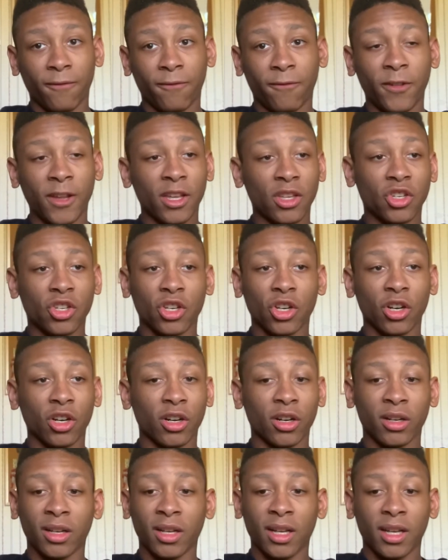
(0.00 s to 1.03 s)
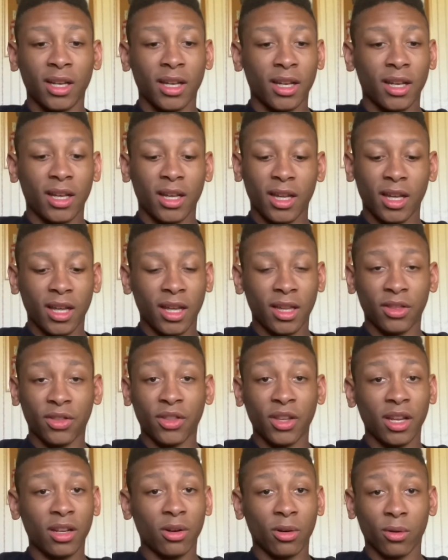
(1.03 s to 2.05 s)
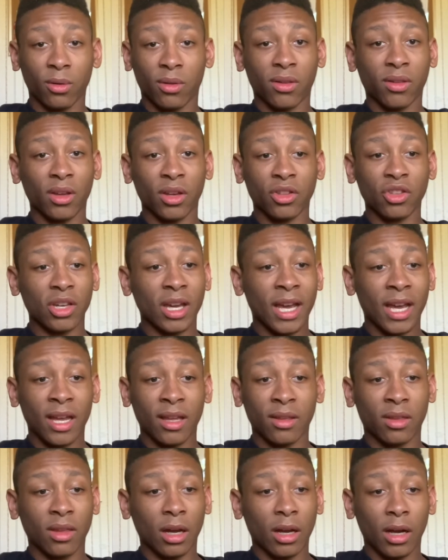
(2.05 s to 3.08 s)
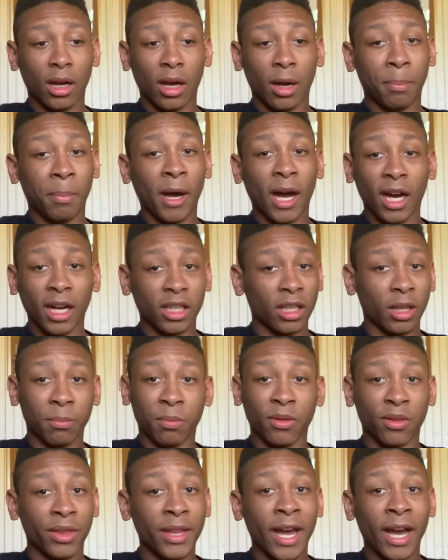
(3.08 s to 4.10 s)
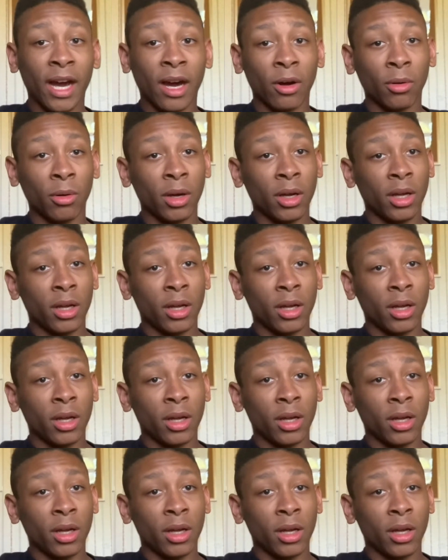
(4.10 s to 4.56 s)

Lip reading: featured in theaters such as Apocalypse Now,